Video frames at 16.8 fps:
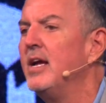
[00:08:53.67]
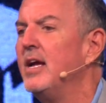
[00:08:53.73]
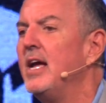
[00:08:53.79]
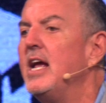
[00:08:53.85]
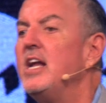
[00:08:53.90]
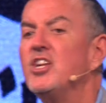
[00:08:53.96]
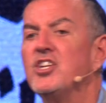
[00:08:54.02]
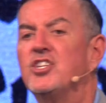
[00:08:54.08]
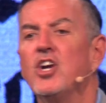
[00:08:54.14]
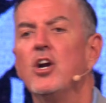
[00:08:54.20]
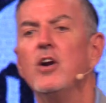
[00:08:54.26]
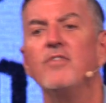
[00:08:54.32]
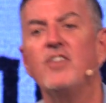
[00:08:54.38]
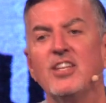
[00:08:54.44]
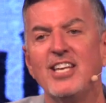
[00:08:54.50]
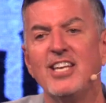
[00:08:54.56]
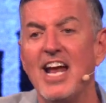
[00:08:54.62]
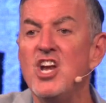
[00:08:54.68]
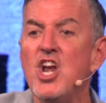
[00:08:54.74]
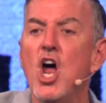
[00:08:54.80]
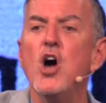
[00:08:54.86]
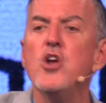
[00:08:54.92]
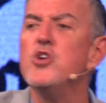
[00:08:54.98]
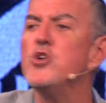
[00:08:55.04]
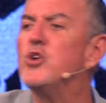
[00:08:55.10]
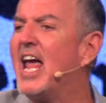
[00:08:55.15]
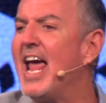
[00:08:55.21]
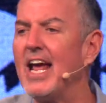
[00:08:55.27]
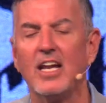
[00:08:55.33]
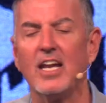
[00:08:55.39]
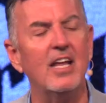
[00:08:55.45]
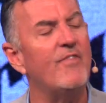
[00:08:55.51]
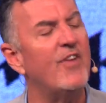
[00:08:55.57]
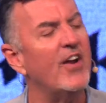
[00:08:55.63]
He deserved to say, No, you can't
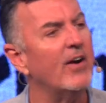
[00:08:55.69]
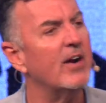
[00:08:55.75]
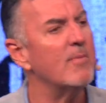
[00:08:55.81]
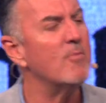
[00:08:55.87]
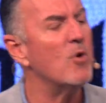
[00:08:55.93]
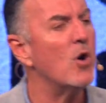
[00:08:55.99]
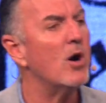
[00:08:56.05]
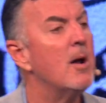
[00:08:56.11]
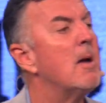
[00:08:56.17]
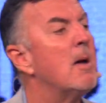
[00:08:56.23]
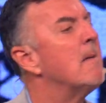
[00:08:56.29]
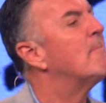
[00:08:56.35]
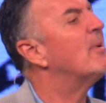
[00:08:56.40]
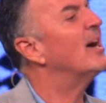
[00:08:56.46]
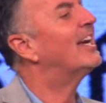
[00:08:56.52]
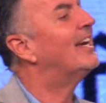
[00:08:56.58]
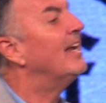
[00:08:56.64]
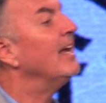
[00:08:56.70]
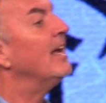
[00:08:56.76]
live here anymore. But